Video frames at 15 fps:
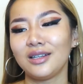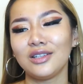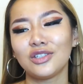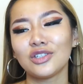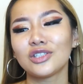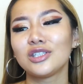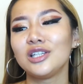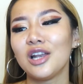And
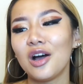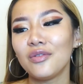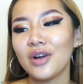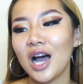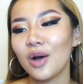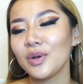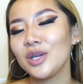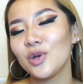I just
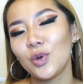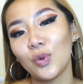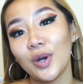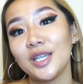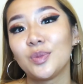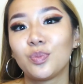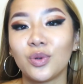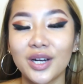love how he
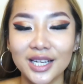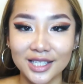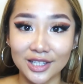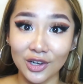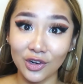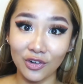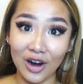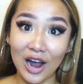always
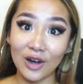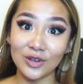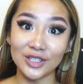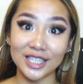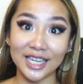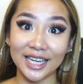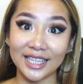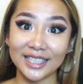brings the
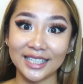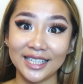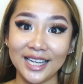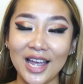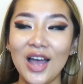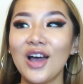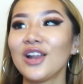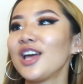crowd in.
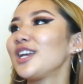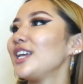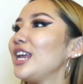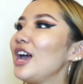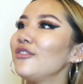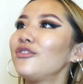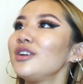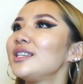Like,
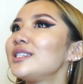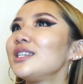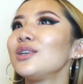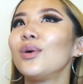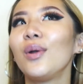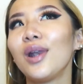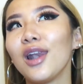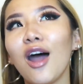in every
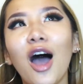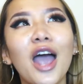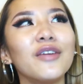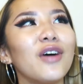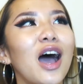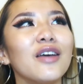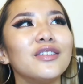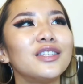single
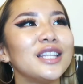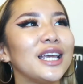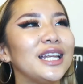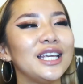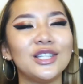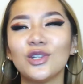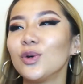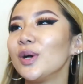live I've
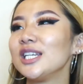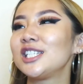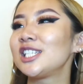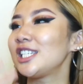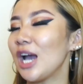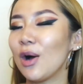seen, he's always